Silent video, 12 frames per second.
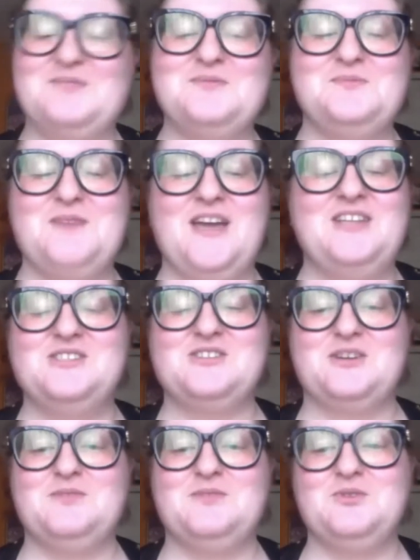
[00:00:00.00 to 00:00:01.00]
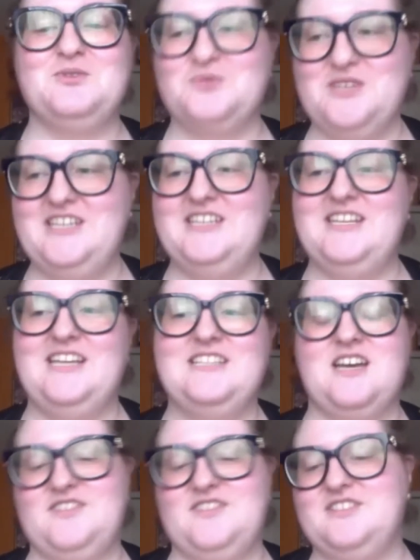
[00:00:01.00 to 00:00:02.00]
manuscript to read and
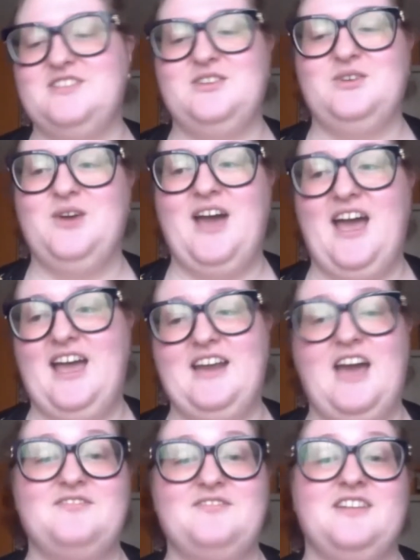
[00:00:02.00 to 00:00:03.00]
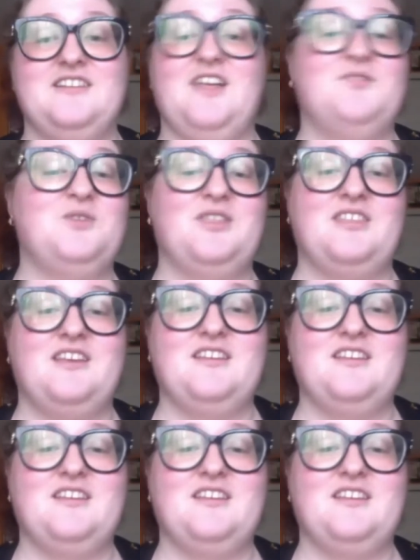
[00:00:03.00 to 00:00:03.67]
dive into, and I fell in love with it.